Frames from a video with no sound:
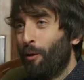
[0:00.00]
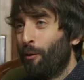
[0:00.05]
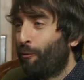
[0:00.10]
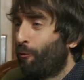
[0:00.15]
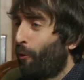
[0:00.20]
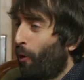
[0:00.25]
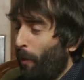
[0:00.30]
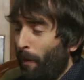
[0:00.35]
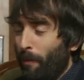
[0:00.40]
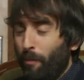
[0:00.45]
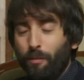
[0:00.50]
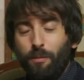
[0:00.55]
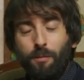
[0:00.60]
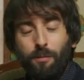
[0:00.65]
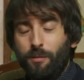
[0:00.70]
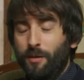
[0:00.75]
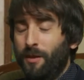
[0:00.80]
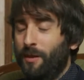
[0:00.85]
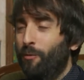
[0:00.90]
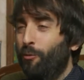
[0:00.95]
from
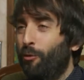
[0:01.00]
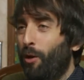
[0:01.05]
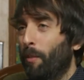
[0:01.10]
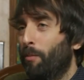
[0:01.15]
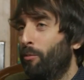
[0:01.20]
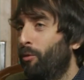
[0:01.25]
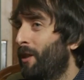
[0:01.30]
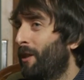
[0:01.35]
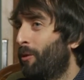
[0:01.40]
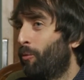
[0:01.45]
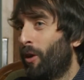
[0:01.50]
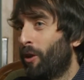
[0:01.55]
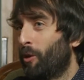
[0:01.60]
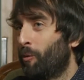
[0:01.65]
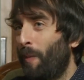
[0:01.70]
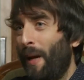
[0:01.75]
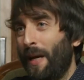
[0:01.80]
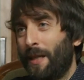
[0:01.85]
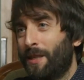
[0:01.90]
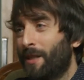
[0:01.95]

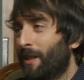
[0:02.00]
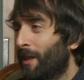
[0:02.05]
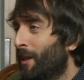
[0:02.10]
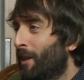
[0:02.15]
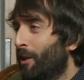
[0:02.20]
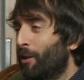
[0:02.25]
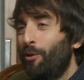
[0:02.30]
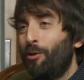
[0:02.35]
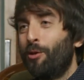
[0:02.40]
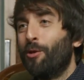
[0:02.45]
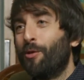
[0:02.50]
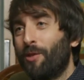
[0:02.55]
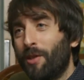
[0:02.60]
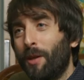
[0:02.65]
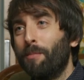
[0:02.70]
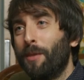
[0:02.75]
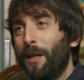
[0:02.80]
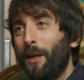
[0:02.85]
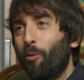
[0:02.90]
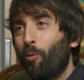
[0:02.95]
disrespect to
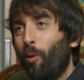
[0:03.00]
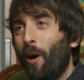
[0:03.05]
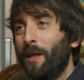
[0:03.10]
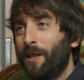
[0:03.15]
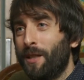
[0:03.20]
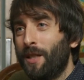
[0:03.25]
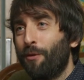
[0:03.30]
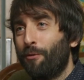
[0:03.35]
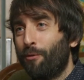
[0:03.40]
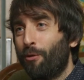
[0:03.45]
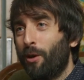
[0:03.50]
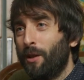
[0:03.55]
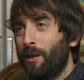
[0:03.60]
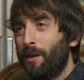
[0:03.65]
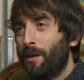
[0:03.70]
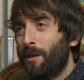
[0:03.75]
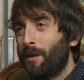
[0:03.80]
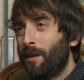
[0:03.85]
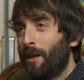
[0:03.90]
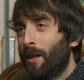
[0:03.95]
something quite
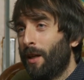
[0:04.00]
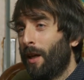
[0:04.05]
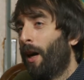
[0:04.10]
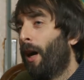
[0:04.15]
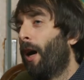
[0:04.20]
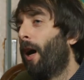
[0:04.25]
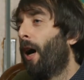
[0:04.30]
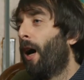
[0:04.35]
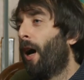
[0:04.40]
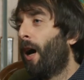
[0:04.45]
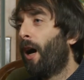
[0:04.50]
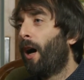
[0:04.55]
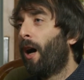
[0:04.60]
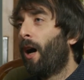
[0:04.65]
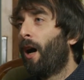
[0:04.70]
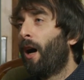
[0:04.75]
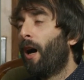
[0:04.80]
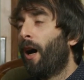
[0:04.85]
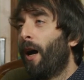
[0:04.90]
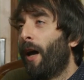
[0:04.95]
different.
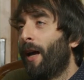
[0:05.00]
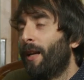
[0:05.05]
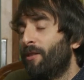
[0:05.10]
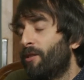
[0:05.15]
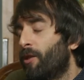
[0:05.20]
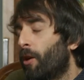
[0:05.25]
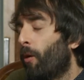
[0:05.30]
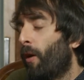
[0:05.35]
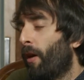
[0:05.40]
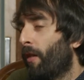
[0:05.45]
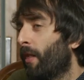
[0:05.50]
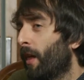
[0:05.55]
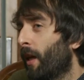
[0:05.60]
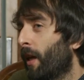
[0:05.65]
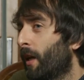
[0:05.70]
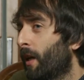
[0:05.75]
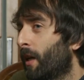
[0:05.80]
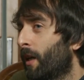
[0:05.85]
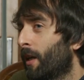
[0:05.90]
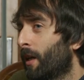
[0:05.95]
And so I
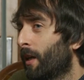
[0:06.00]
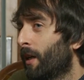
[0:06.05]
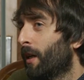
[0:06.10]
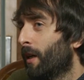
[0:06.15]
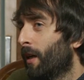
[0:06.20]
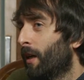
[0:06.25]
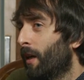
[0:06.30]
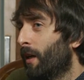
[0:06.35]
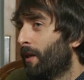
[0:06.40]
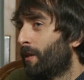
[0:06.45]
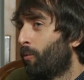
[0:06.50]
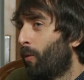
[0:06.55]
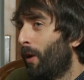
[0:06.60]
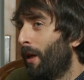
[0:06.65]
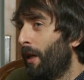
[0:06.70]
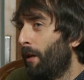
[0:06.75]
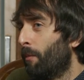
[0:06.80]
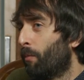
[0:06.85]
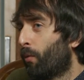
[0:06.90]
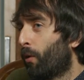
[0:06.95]
think it's
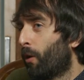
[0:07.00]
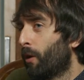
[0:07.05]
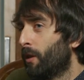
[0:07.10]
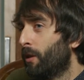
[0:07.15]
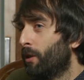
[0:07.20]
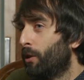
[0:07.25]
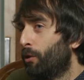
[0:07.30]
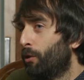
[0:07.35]
really important